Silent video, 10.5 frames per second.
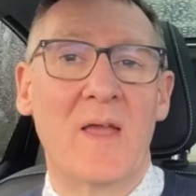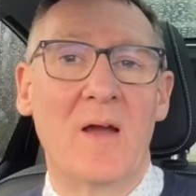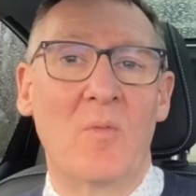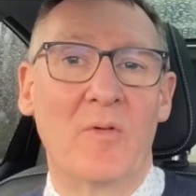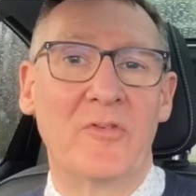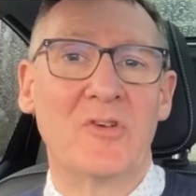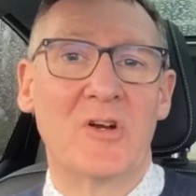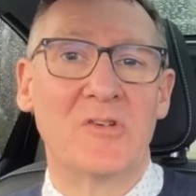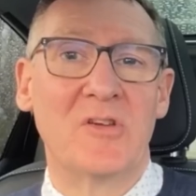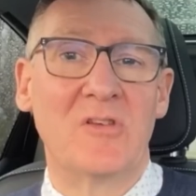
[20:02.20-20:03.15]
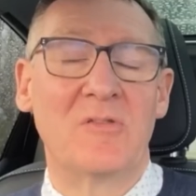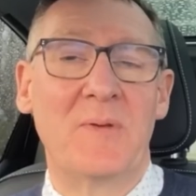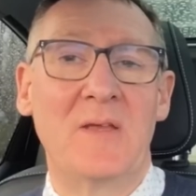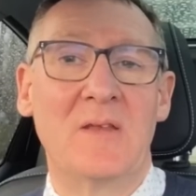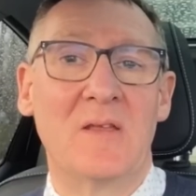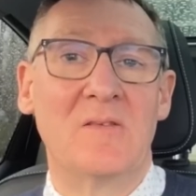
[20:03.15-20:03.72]
out what the charging
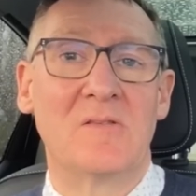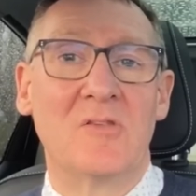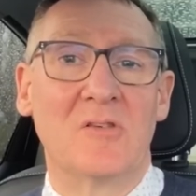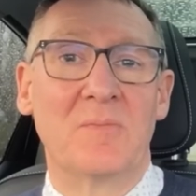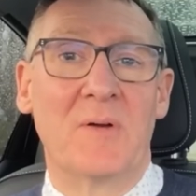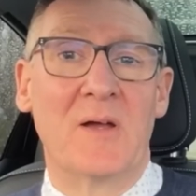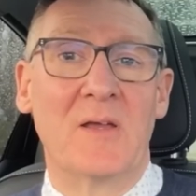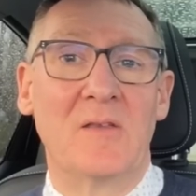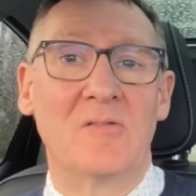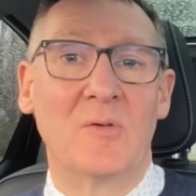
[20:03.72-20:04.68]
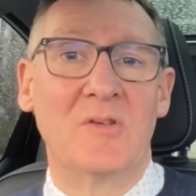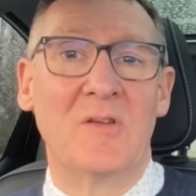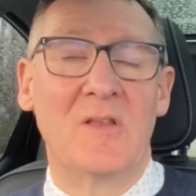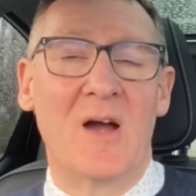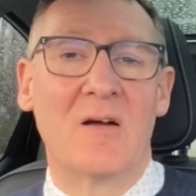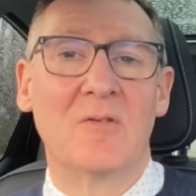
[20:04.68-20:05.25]
speed is just by switching the
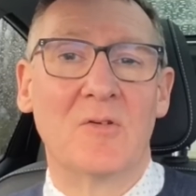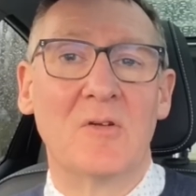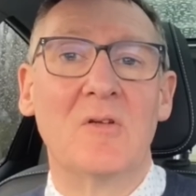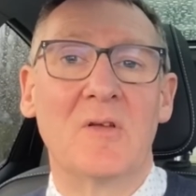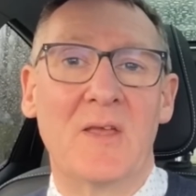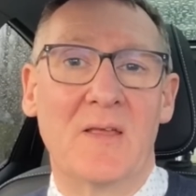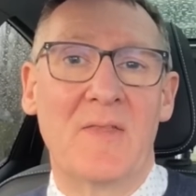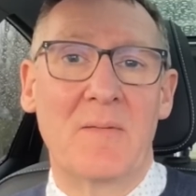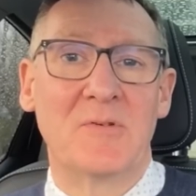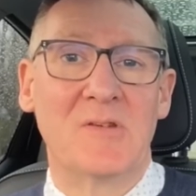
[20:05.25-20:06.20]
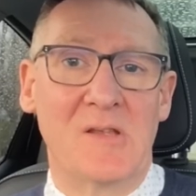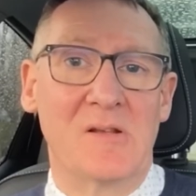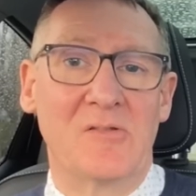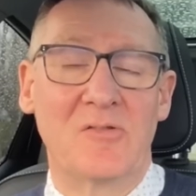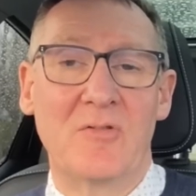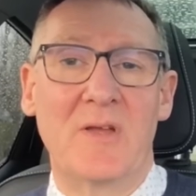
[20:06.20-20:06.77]
car on and looking at that particular
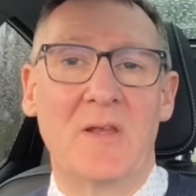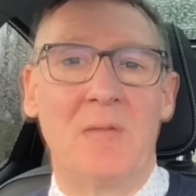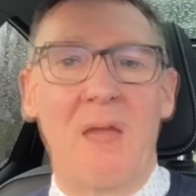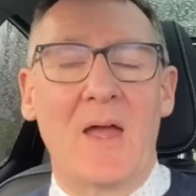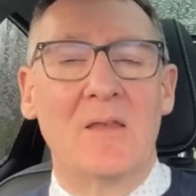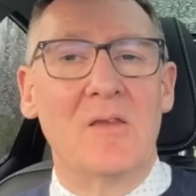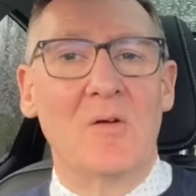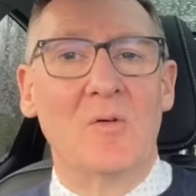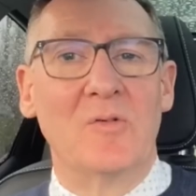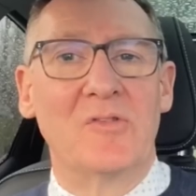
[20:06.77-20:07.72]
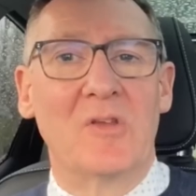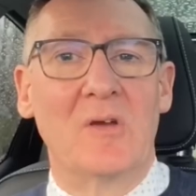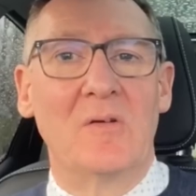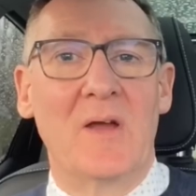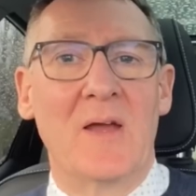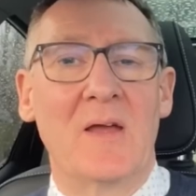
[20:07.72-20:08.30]
screen. And it
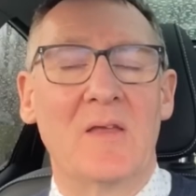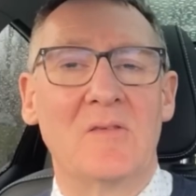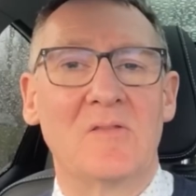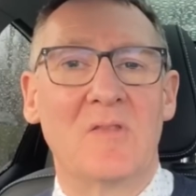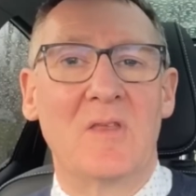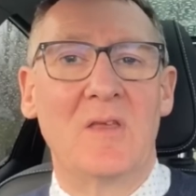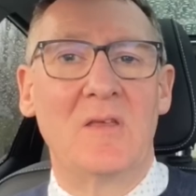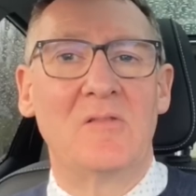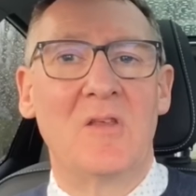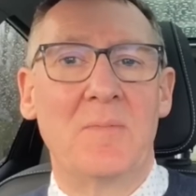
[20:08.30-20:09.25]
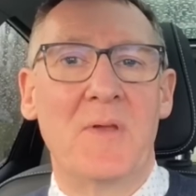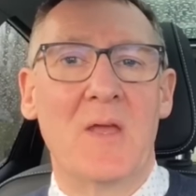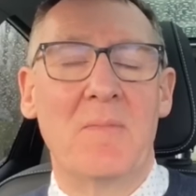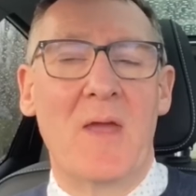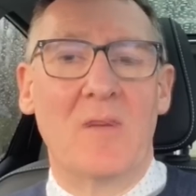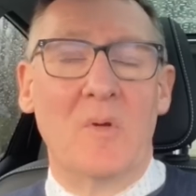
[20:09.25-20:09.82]
also has the
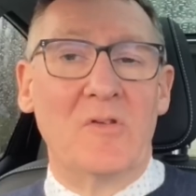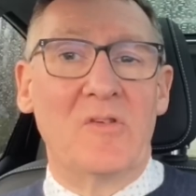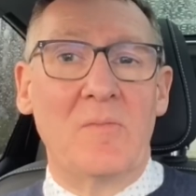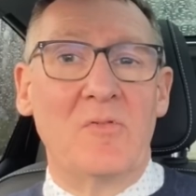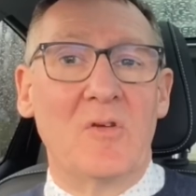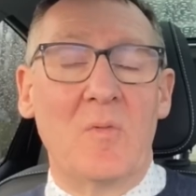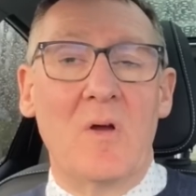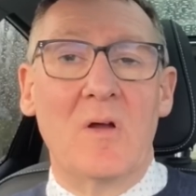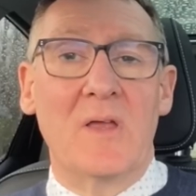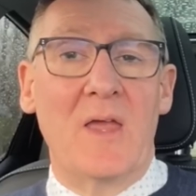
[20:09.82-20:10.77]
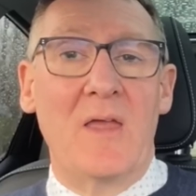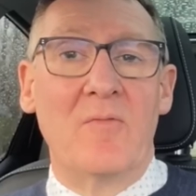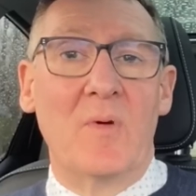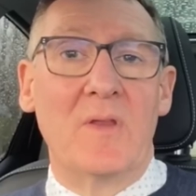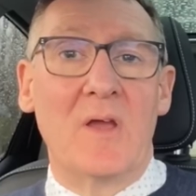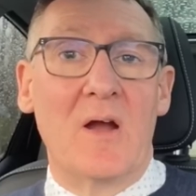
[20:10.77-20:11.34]
TPMS, which seems to work even
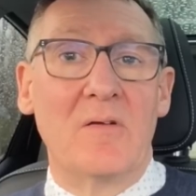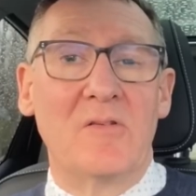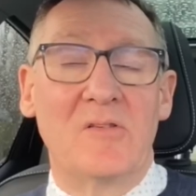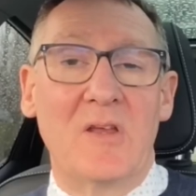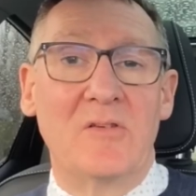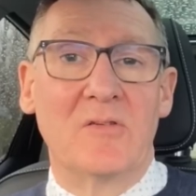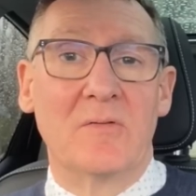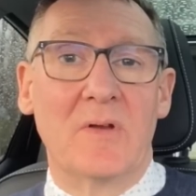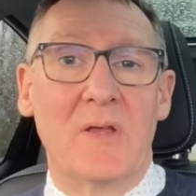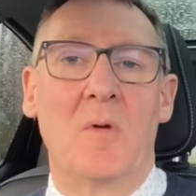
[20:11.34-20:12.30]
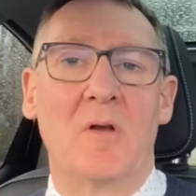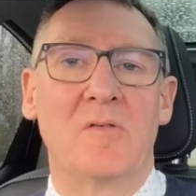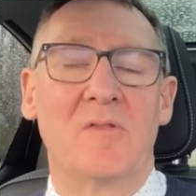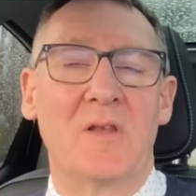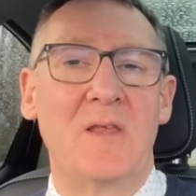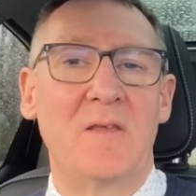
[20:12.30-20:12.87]
when the car is stationary, whereas
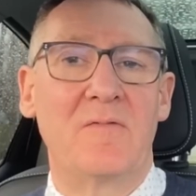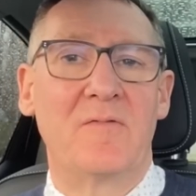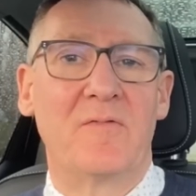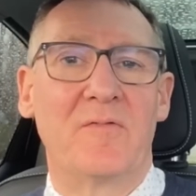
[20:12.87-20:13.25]
the Leaf